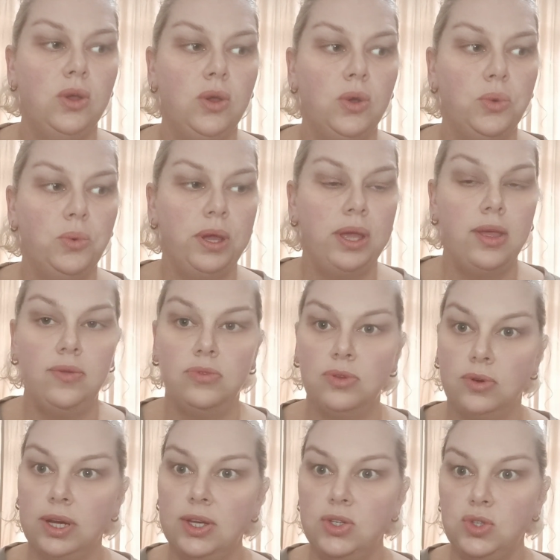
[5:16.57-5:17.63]
We have
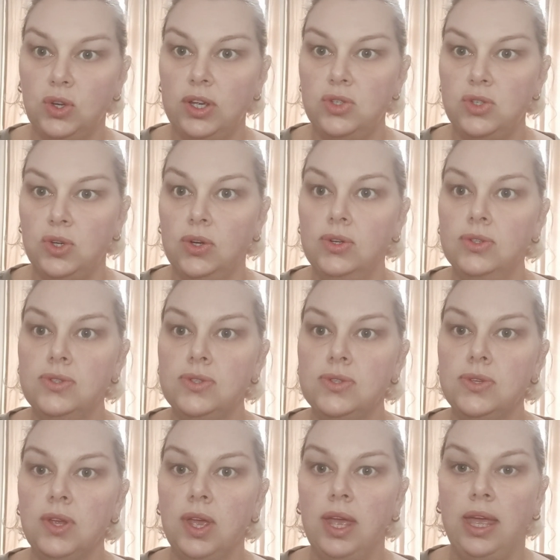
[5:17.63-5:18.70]
3 giant
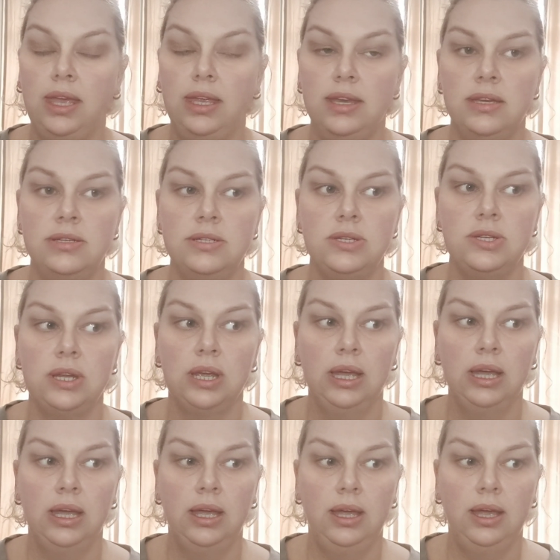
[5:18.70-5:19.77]
dogs and
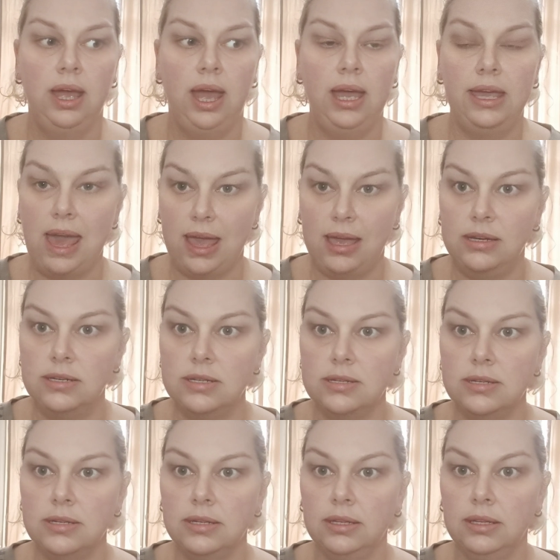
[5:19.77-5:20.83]
a
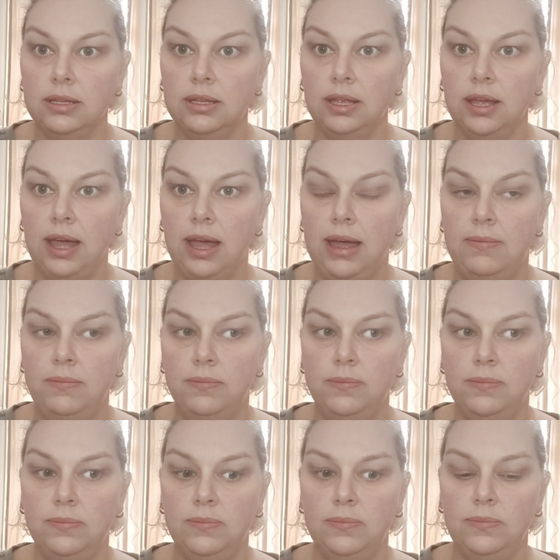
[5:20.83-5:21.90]
gate,
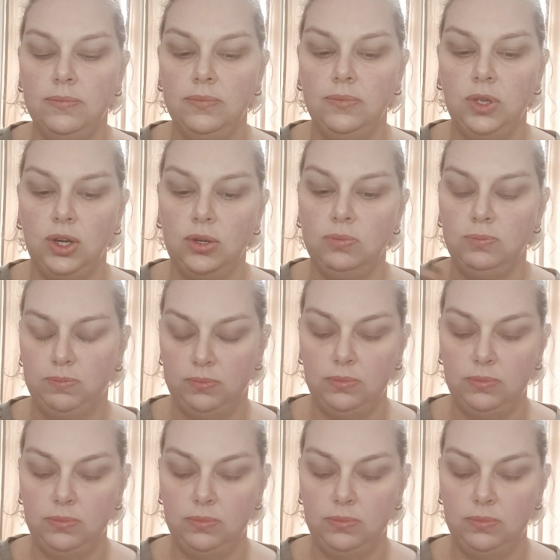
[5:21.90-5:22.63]
you know,